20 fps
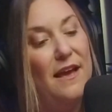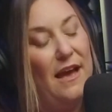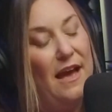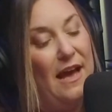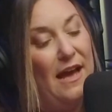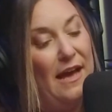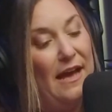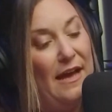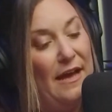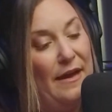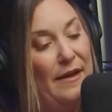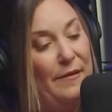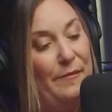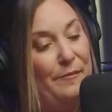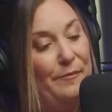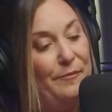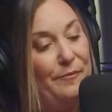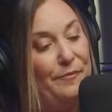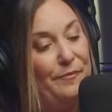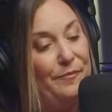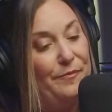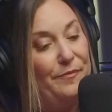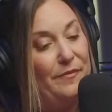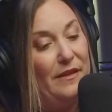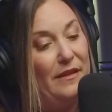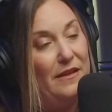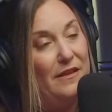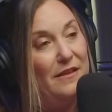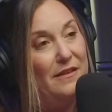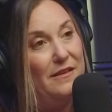Your
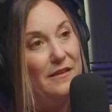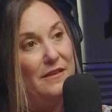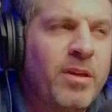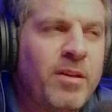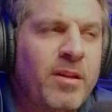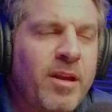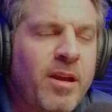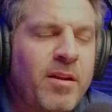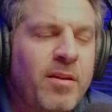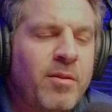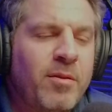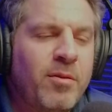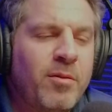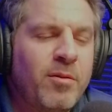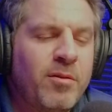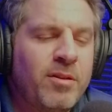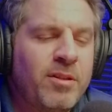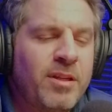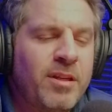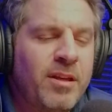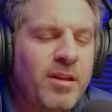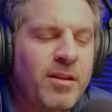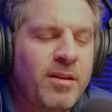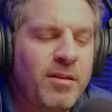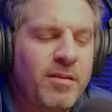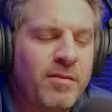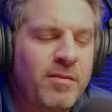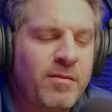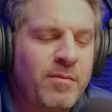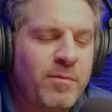kids being 9 and 13
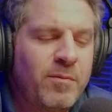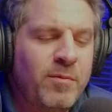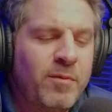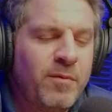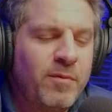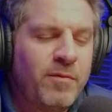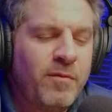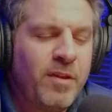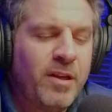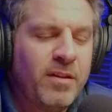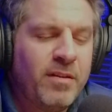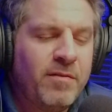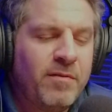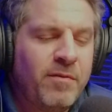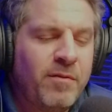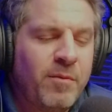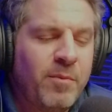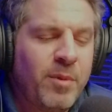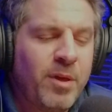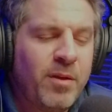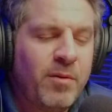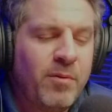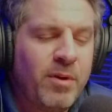is reflective for me and